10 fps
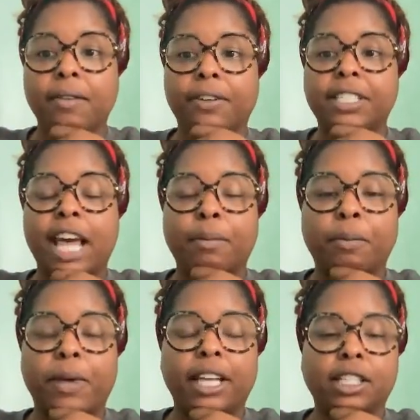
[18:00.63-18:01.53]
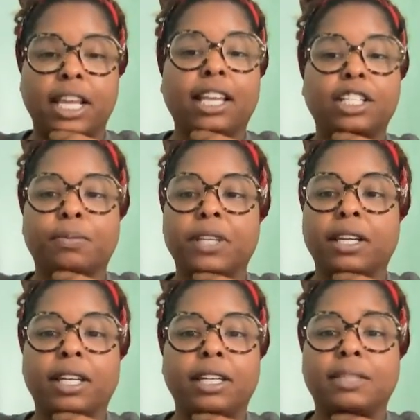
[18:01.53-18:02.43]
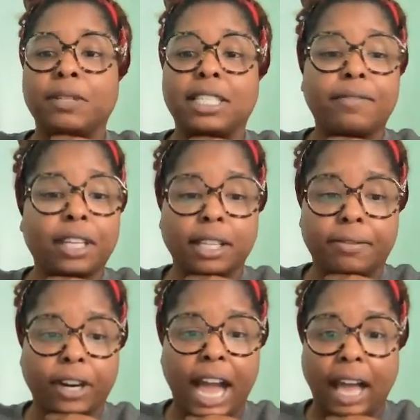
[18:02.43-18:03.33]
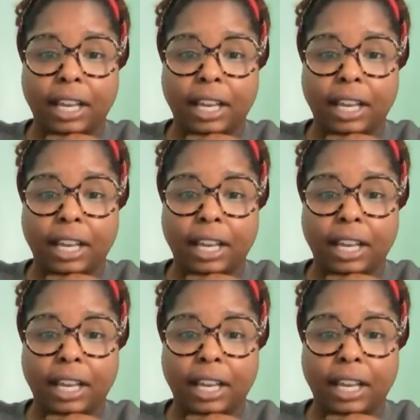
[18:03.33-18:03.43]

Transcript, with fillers: for SNAP el- eligibility, specifically for